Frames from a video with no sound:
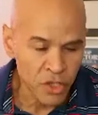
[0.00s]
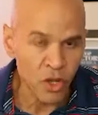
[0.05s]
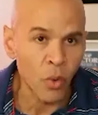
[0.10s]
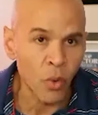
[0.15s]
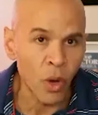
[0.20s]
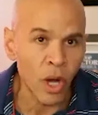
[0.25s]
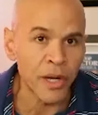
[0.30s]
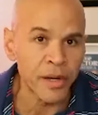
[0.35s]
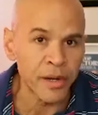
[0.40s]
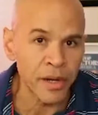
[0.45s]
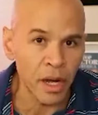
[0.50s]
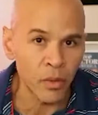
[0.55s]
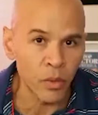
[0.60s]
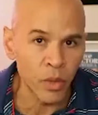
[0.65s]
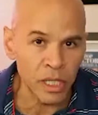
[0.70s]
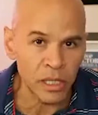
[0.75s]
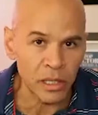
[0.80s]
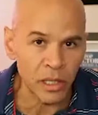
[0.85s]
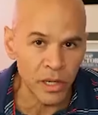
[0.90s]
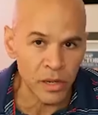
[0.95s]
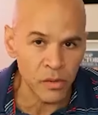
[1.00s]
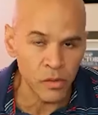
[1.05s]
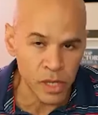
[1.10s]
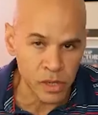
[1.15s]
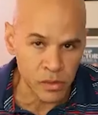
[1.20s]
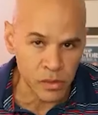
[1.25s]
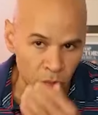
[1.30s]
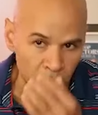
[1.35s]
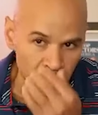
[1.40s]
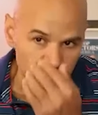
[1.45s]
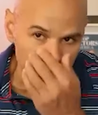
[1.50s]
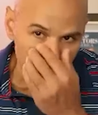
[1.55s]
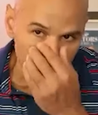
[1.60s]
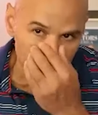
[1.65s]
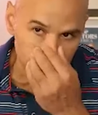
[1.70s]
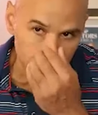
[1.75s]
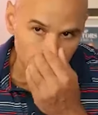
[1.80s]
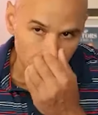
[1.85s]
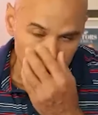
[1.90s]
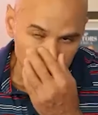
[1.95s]
So
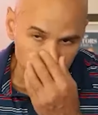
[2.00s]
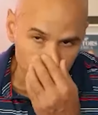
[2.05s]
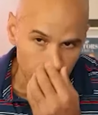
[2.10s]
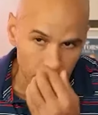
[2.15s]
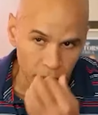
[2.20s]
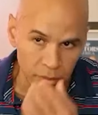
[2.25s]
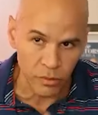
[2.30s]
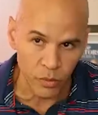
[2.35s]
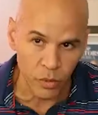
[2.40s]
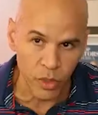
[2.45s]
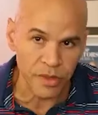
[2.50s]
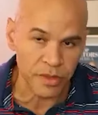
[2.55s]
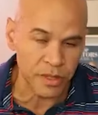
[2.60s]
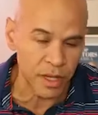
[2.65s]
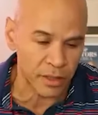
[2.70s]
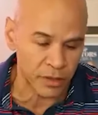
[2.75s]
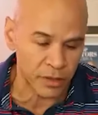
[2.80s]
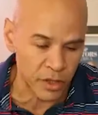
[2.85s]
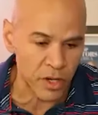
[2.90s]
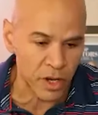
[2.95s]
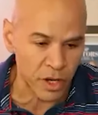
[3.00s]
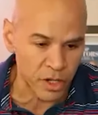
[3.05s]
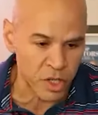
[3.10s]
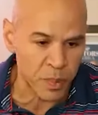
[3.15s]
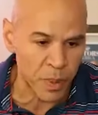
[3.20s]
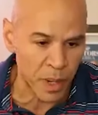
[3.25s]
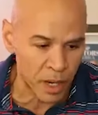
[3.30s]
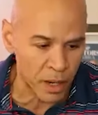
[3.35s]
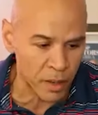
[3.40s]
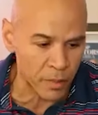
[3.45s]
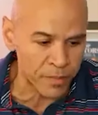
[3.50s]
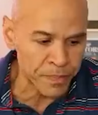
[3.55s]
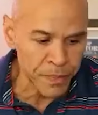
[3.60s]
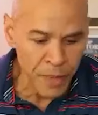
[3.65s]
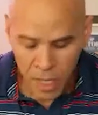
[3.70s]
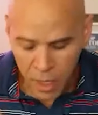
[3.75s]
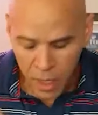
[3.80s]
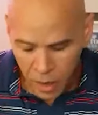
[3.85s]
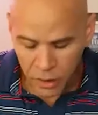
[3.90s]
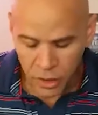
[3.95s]
I talked about with Dr.
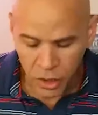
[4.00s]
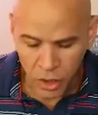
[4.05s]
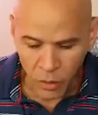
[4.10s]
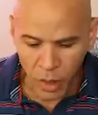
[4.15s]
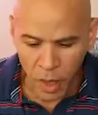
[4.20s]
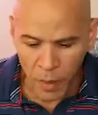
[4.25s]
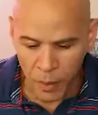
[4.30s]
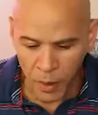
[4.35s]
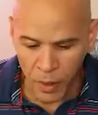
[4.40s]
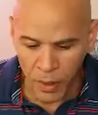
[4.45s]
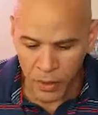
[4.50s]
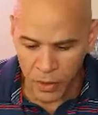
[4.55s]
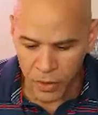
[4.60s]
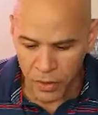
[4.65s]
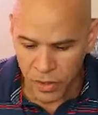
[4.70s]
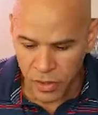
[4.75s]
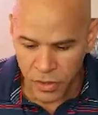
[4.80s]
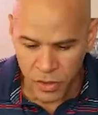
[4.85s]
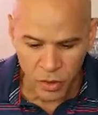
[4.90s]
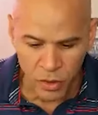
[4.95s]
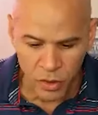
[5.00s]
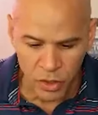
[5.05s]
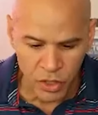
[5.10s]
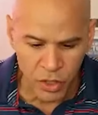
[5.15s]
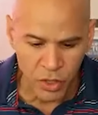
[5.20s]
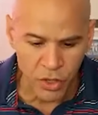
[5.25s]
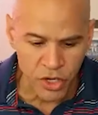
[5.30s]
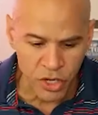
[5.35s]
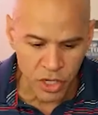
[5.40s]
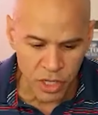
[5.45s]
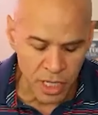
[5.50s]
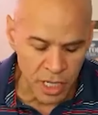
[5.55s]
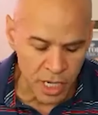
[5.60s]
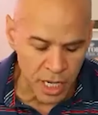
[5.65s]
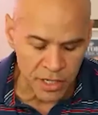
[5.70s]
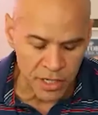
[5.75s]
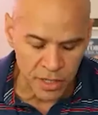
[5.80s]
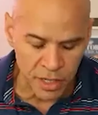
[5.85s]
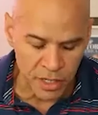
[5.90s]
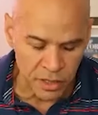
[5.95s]
Nussbaum, you know, my partner, the neurosurgeon,
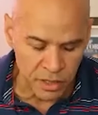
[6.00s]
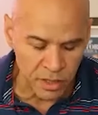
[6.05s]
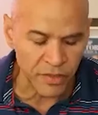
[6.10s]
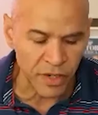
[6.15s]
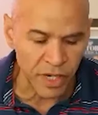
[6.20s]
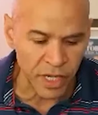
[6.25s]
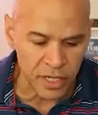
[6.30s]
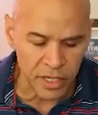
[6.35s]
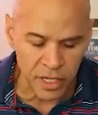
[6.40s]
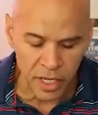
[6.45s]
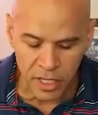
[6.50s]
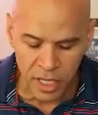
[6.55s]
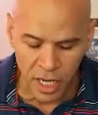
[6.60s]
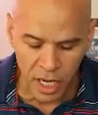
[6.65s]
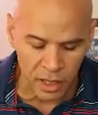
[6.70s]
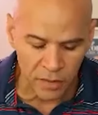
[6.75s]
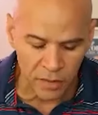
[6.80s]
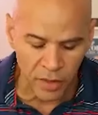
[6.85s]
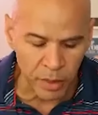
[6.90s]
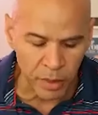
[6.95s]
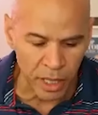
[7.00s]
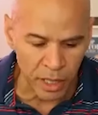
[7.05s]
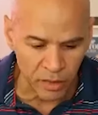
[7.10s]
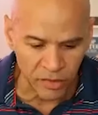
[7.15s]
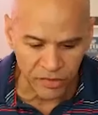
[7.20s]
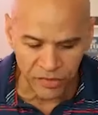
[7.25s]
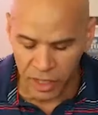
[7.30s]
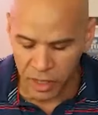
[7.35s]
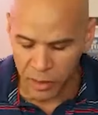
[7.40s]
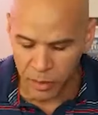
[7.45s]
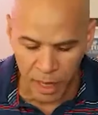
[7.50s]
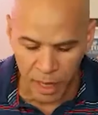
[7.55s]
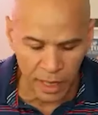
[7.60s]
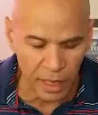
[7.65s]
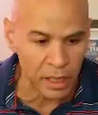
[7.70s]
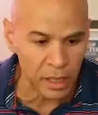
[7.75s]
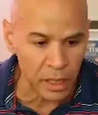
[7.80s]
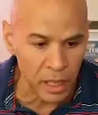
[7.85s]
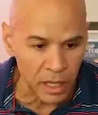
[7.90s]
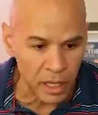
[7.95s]
he has this device. It's kind of a
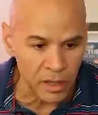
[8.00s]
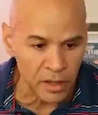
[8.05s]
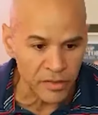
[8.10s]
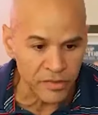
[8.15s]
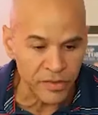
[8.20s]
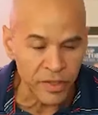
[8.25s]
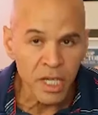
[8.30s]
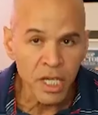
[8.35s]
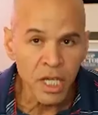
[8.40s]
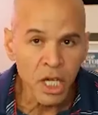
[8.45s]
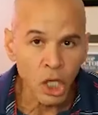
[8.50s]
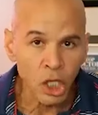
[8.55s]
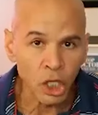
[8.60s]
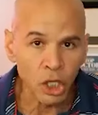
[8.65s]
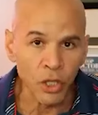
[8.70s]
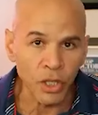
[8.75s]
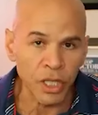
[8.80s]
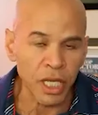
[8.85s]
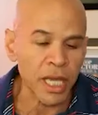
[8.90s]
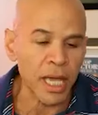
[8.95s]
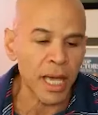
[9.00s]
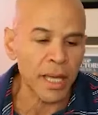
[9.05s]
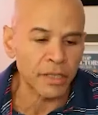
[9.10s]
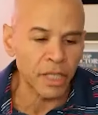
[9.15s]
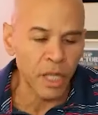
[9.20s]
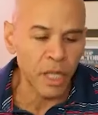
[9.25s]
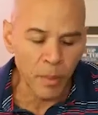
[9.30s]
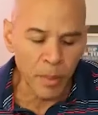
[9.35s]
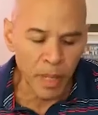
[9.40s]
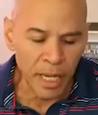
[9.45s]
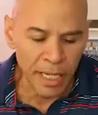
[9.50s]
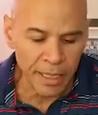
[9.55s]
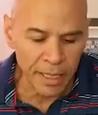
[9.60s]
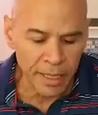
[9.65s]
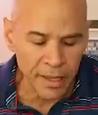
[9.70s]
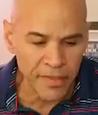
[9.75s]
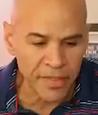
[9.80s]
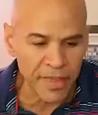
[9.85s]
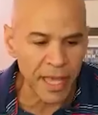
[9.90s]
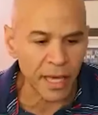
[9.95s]
biofeedback glove, looking at
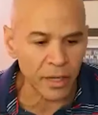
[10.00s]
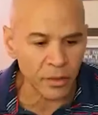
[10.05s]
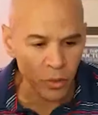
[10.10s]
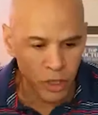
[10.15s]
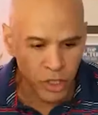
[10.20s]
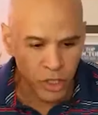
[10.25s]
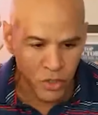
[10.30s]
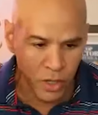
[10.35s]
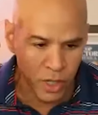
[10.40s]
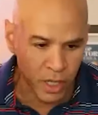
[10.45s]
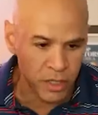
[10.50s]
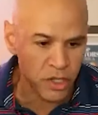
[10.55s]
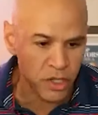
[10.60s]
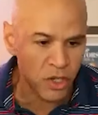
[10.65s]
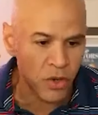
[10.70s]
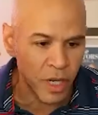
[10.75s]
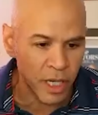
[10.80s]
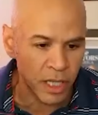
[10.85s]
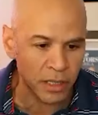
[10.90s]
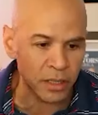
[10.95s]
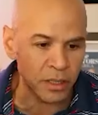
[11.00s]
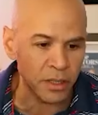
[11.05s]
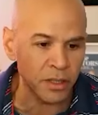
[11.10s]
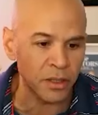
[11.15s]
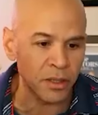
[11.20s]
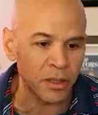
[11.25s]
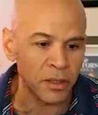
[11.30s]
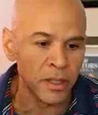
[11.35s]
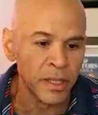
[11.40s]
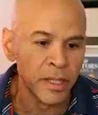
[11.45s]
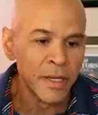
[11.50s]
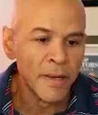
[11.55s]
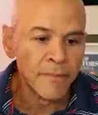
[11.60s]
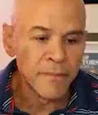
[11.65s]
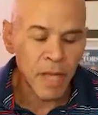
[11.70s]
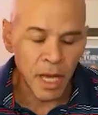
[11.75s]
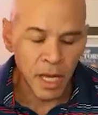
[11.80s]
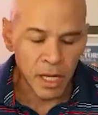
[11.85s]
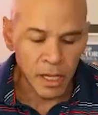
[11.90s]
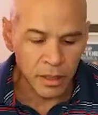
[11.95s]
combining that with transcranial
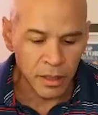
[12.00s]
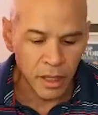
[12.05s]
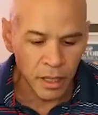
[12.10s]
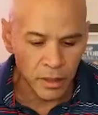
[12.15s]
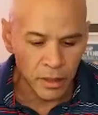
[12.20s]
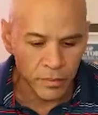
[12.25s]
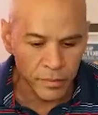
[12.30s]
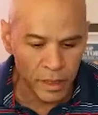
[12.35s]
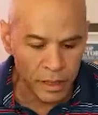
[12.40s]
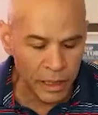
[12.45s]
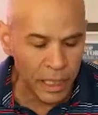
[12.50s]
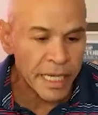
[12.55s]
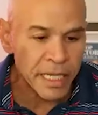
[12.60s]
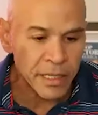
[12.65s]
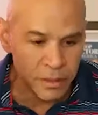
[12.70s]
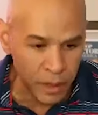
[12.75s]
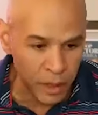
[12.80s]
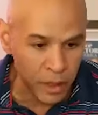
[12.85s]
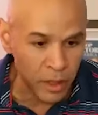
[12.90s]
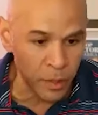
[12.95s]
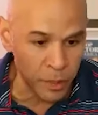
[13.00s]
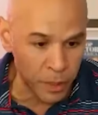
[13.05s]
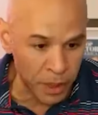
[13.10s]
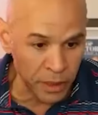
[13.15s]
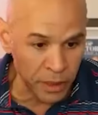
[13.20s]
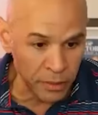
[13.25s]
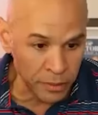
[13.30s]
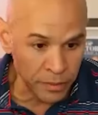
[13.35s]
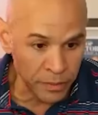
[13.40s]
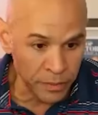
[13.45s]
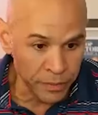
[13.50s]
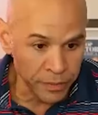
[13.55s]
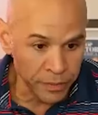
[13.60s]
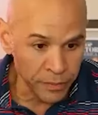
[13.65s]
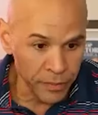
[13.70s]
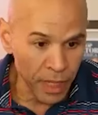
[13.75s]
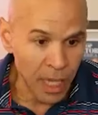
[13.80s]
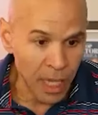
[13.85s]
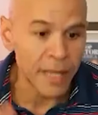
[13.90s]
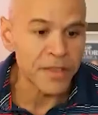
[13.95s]
light therapy,
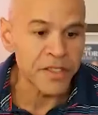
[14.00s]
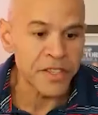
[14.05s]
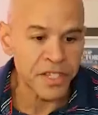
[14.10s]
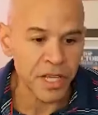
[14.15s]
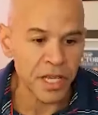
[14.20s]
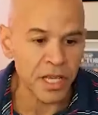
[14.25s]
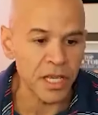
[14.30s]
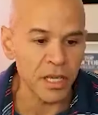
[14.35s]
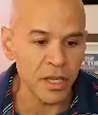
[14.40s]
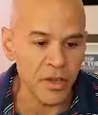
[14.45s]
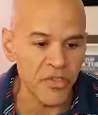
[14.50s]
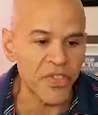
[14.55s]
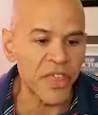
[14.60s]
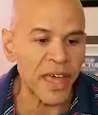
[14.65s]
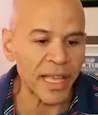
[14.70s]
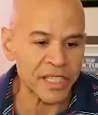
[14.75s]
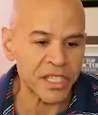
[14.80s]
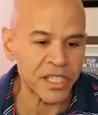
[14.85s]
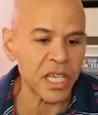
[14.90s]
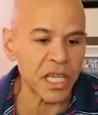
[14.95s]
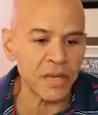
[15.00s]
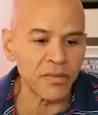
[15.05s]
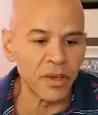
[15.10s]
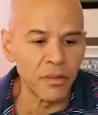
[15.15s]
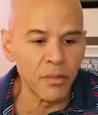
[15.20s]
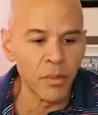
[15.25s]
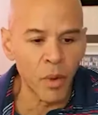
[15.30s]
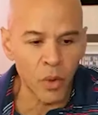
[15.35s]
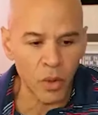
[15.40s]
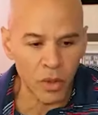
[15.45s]
and seeing if that's even